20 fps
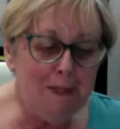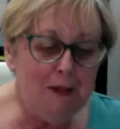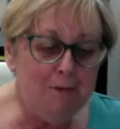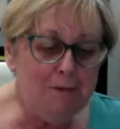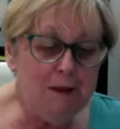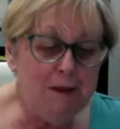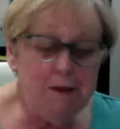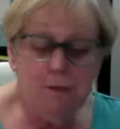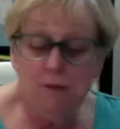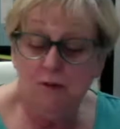
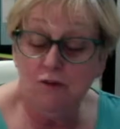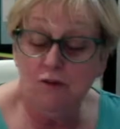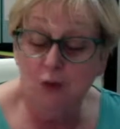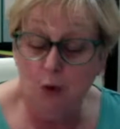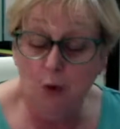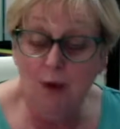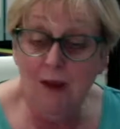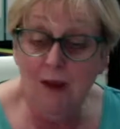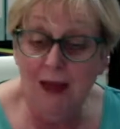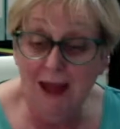People
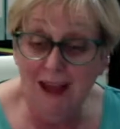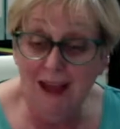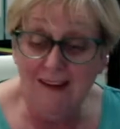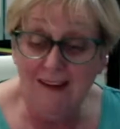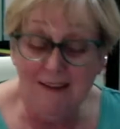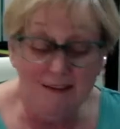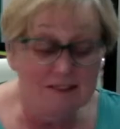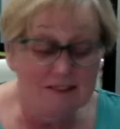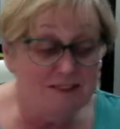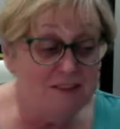don't
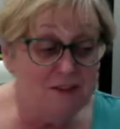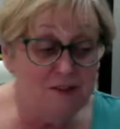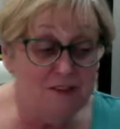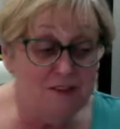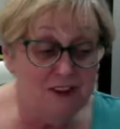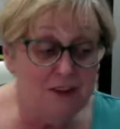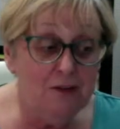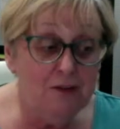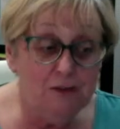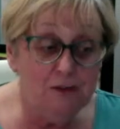like to
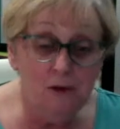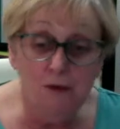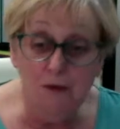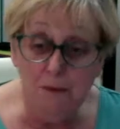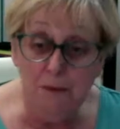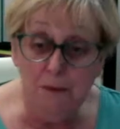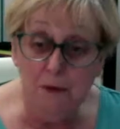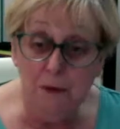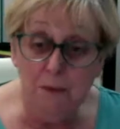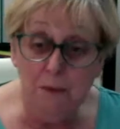feel
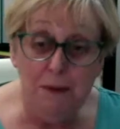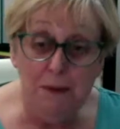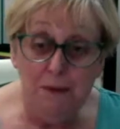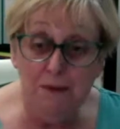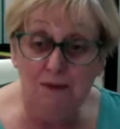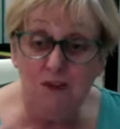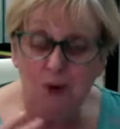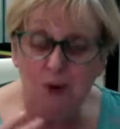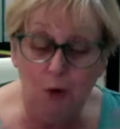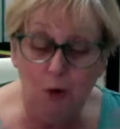vulnerable. People
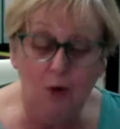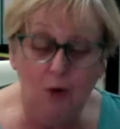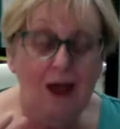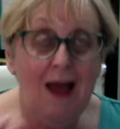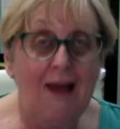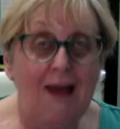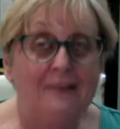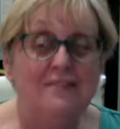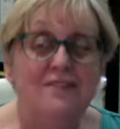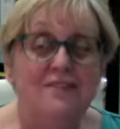don't
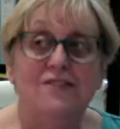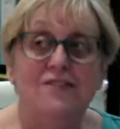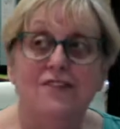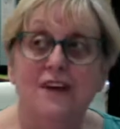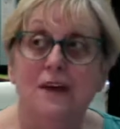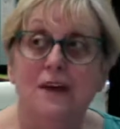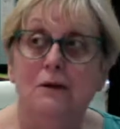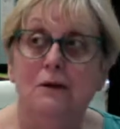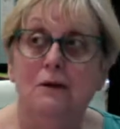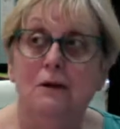like to
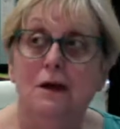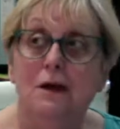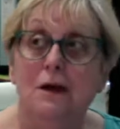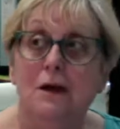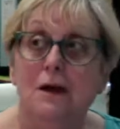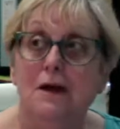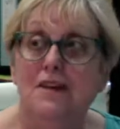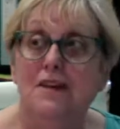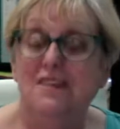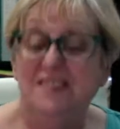feel
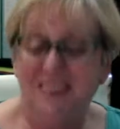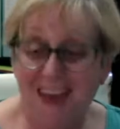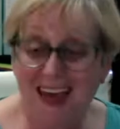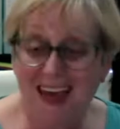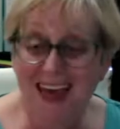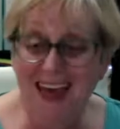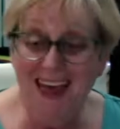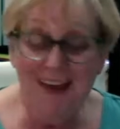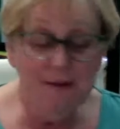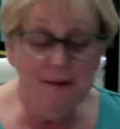
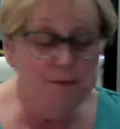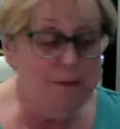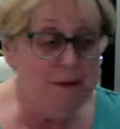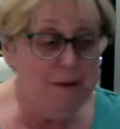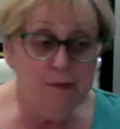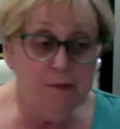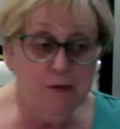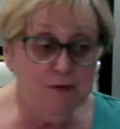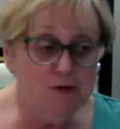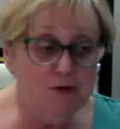scared.
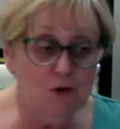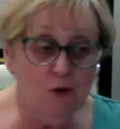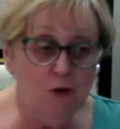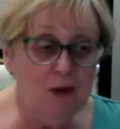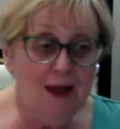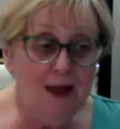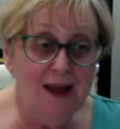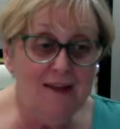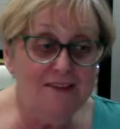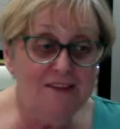People don't
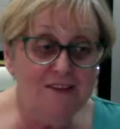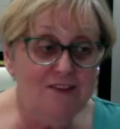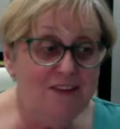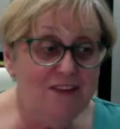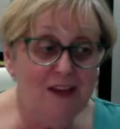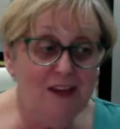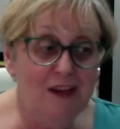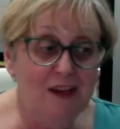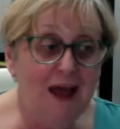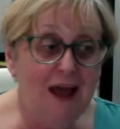like to
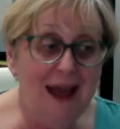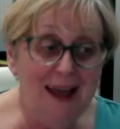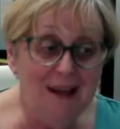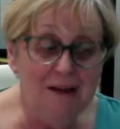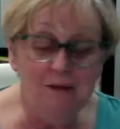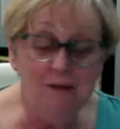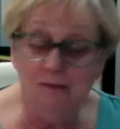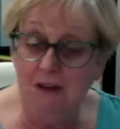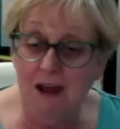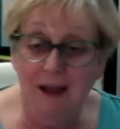feel
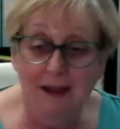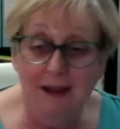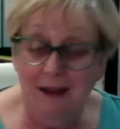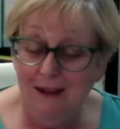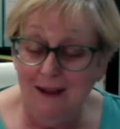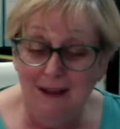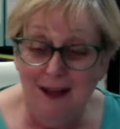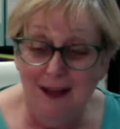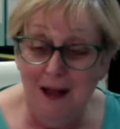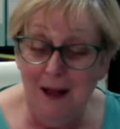angry.
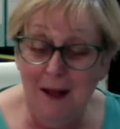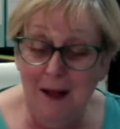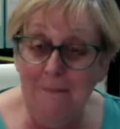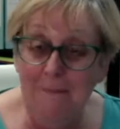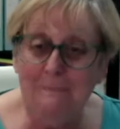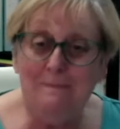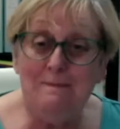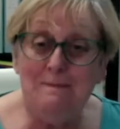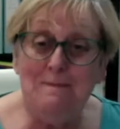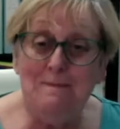
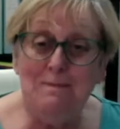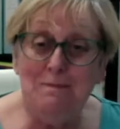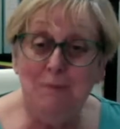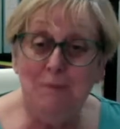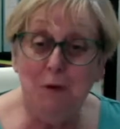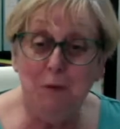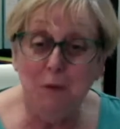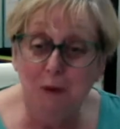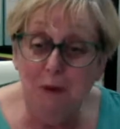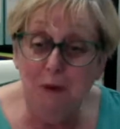
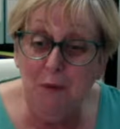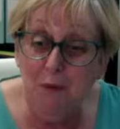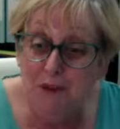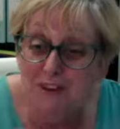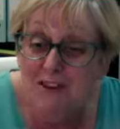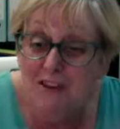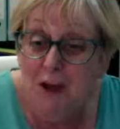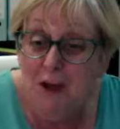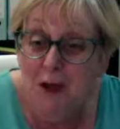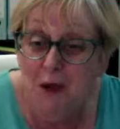But we
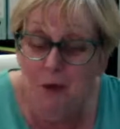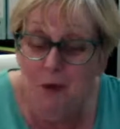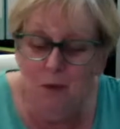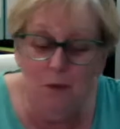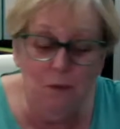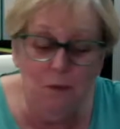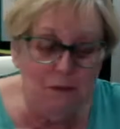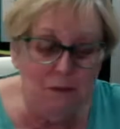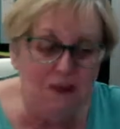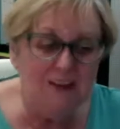
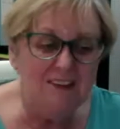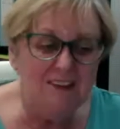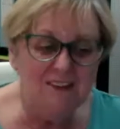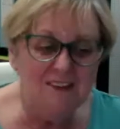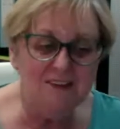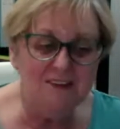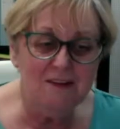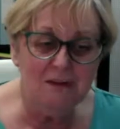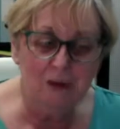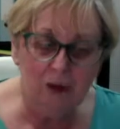do,
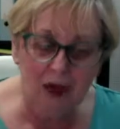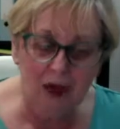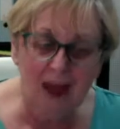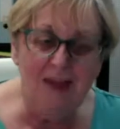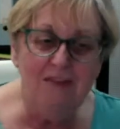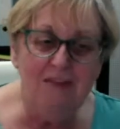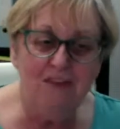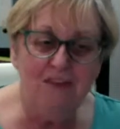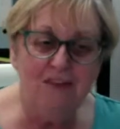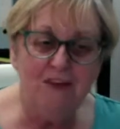because
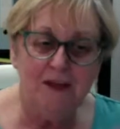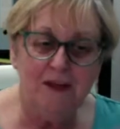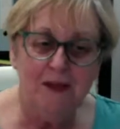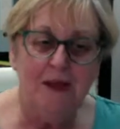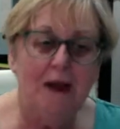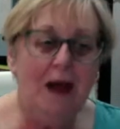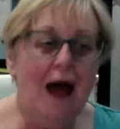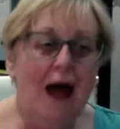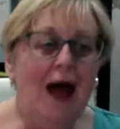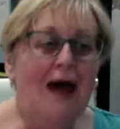life
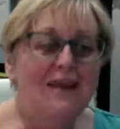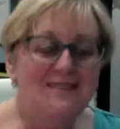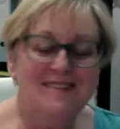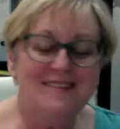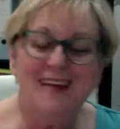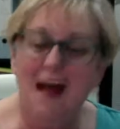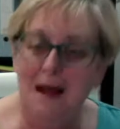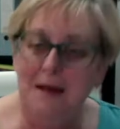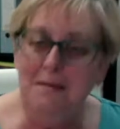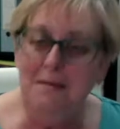has
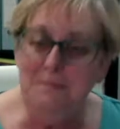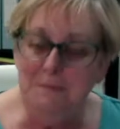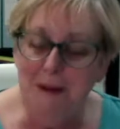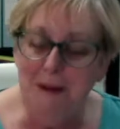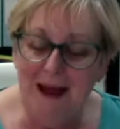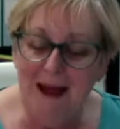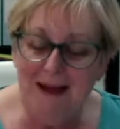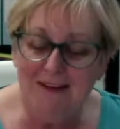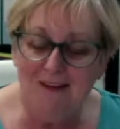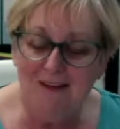that
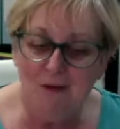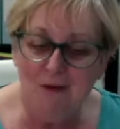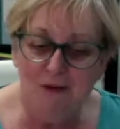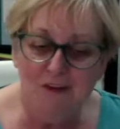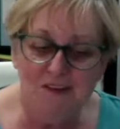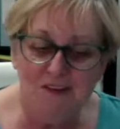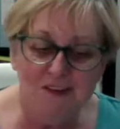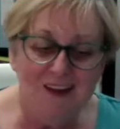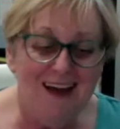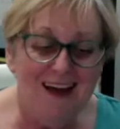impact on
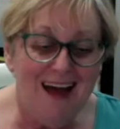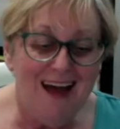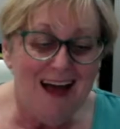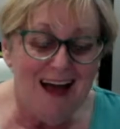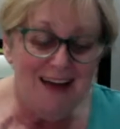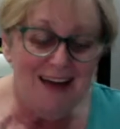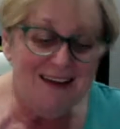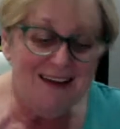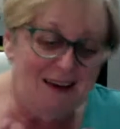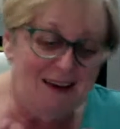us.
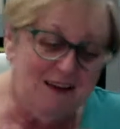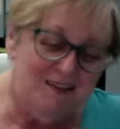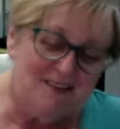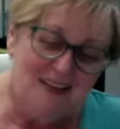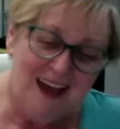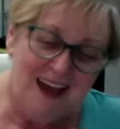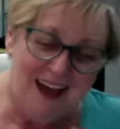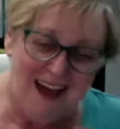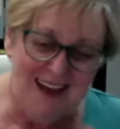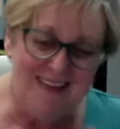And he's
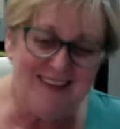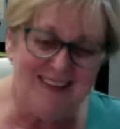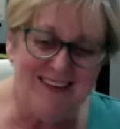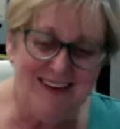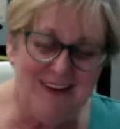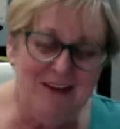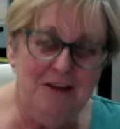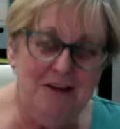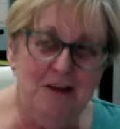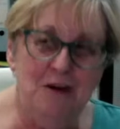
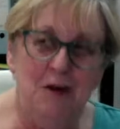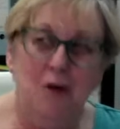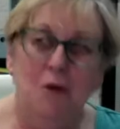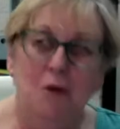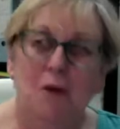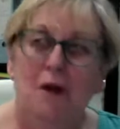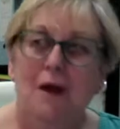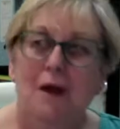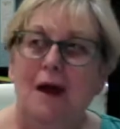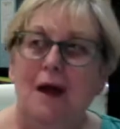asking you
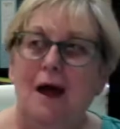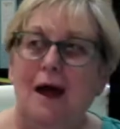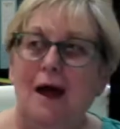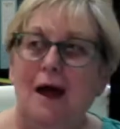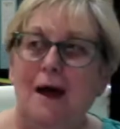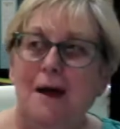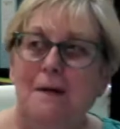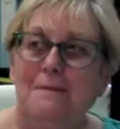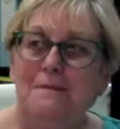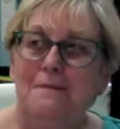
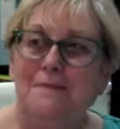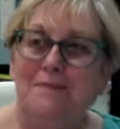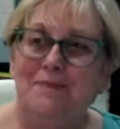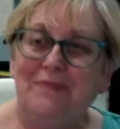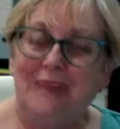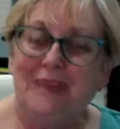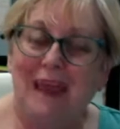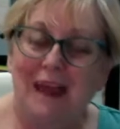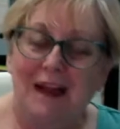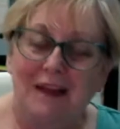
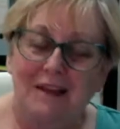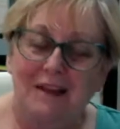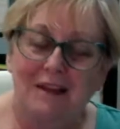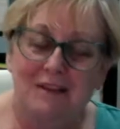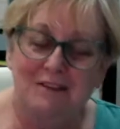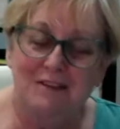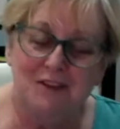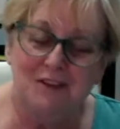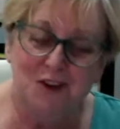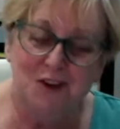
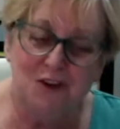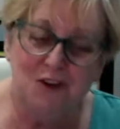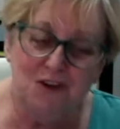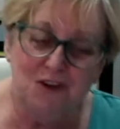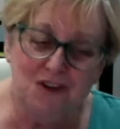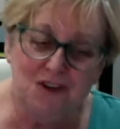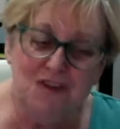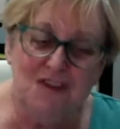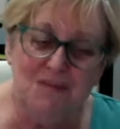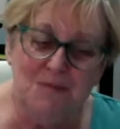to
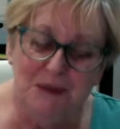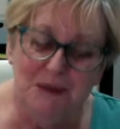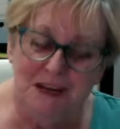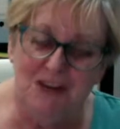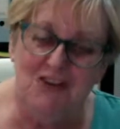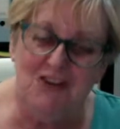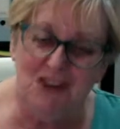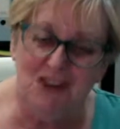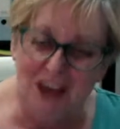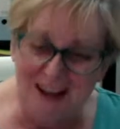just be
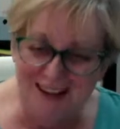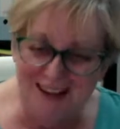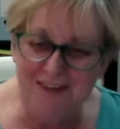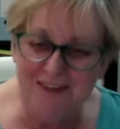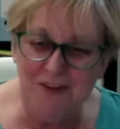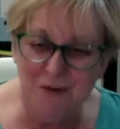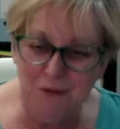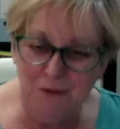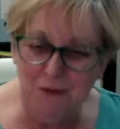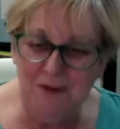
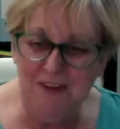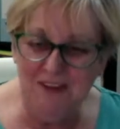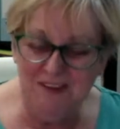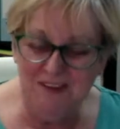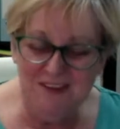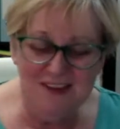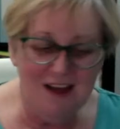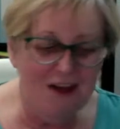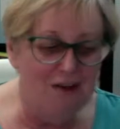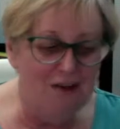gentle with
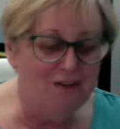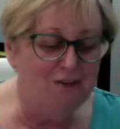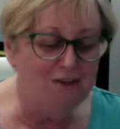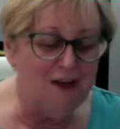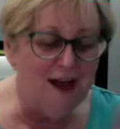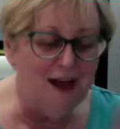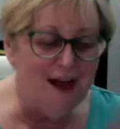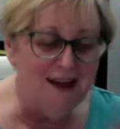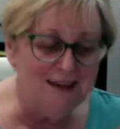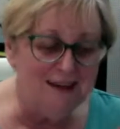yourself,
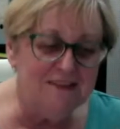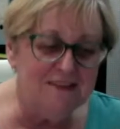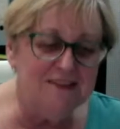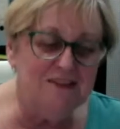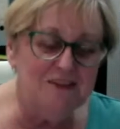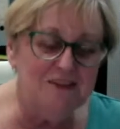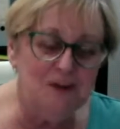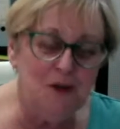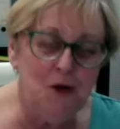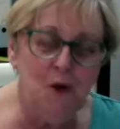and
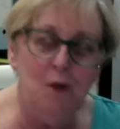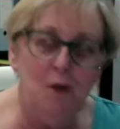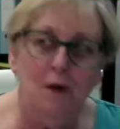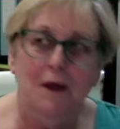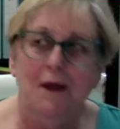to